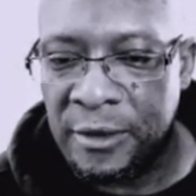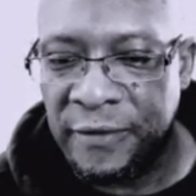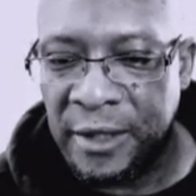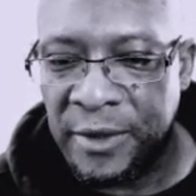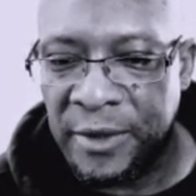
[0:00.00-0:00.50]

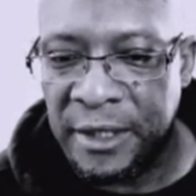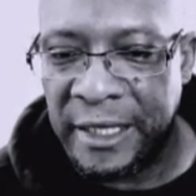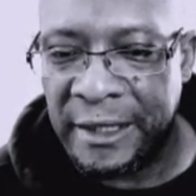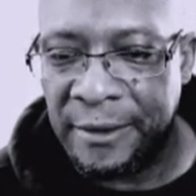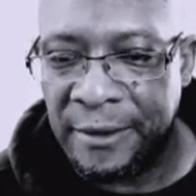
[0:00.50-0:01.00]
develop the
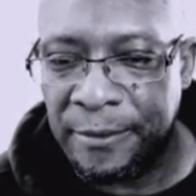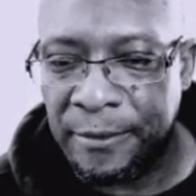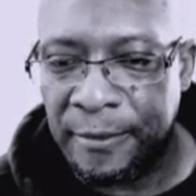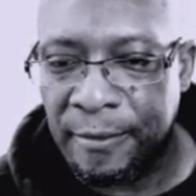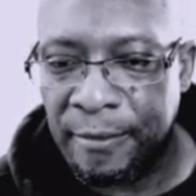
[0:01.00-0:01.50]
knight
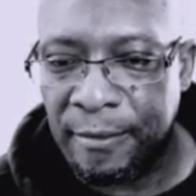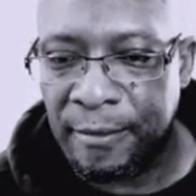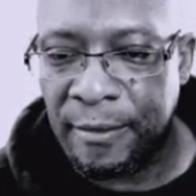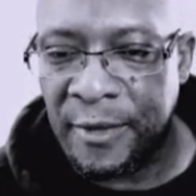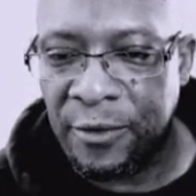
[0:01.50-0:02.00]

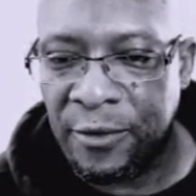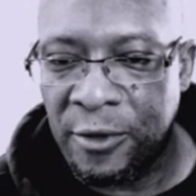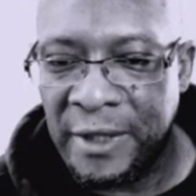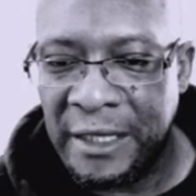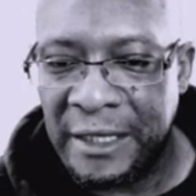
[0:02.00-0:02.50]

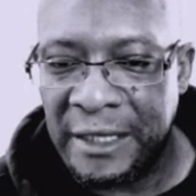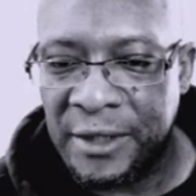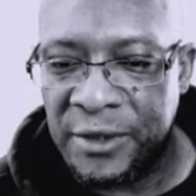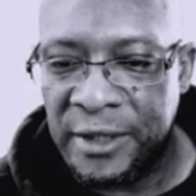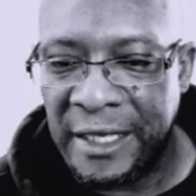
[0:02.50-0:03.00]
don't really like
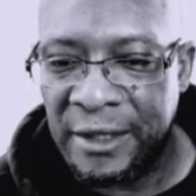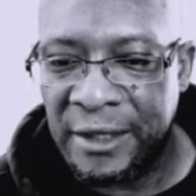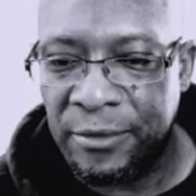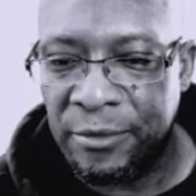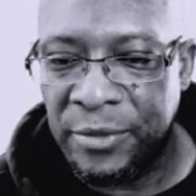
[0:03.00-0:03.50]
this knight
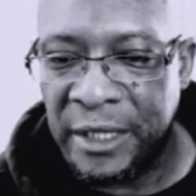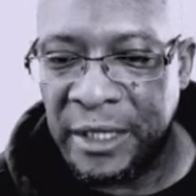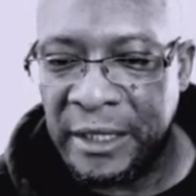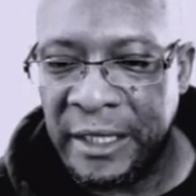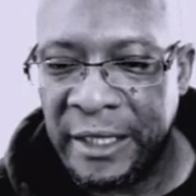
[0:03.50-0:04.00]

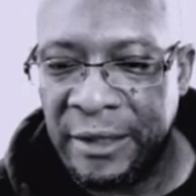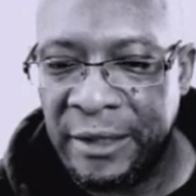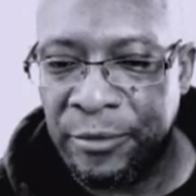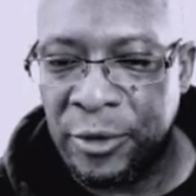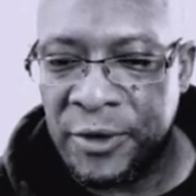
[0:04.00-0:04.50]
being here,
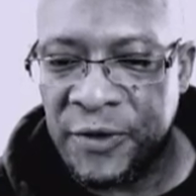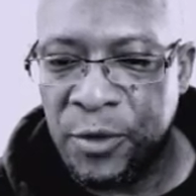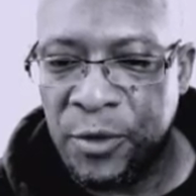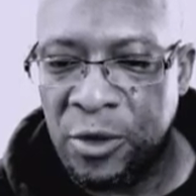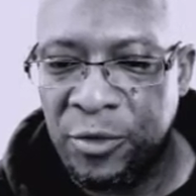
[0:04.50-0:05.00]
but the
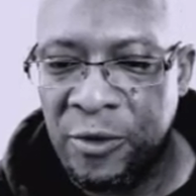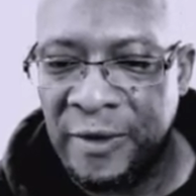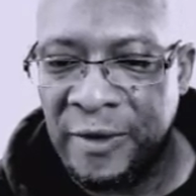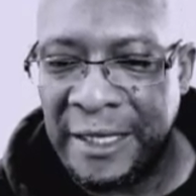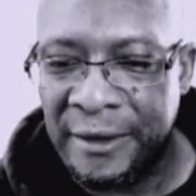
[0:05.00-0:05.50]
small
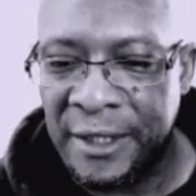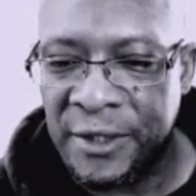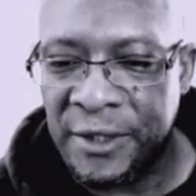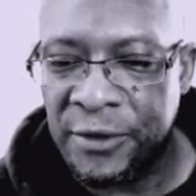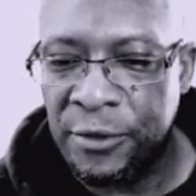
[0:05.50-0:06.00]
move like
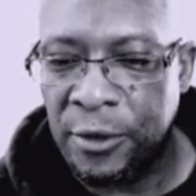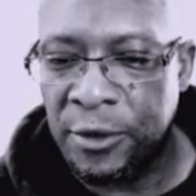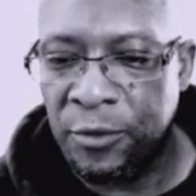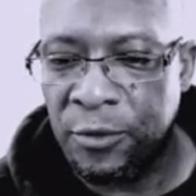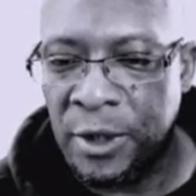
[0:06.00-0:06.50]
this is not
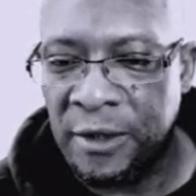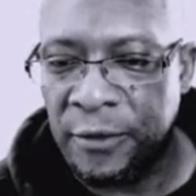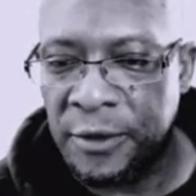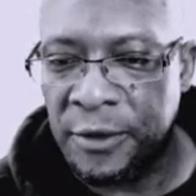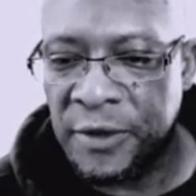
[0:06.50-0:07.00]
going to work
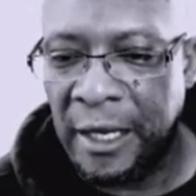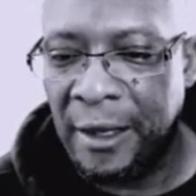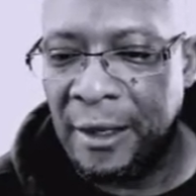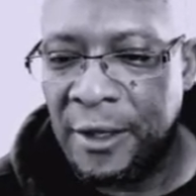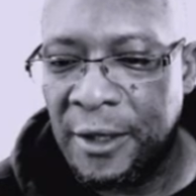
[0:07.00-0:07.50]
for us.
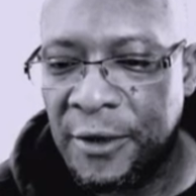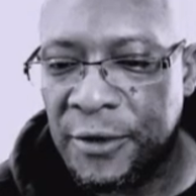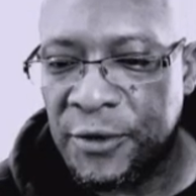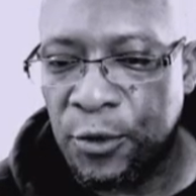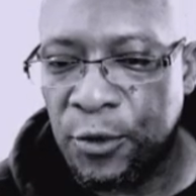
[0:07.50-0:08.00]

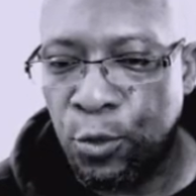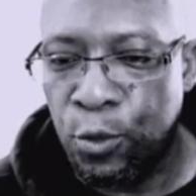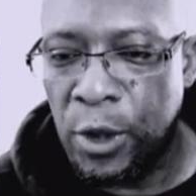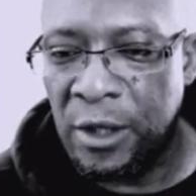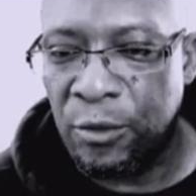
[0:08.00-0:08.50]
So
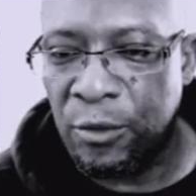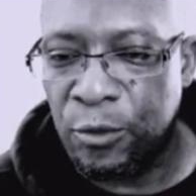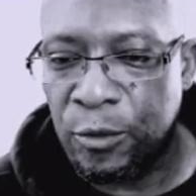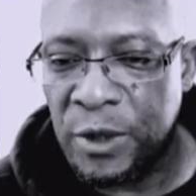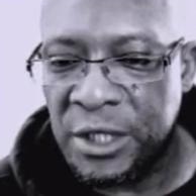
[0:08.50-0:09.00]

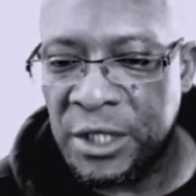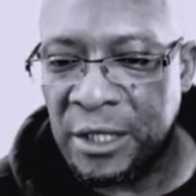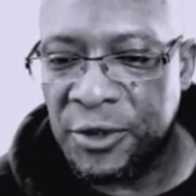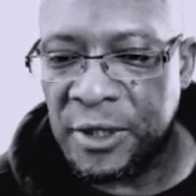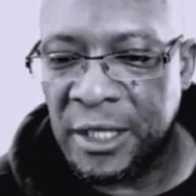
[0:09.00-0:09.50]
we shall
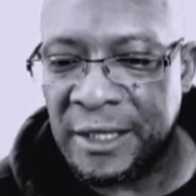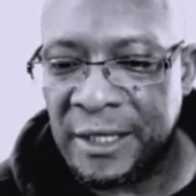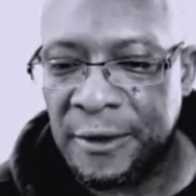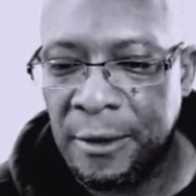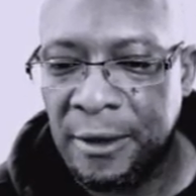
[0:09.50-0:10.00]
just
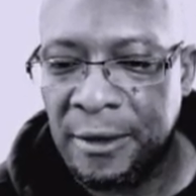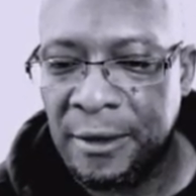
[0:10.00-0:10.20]
castle.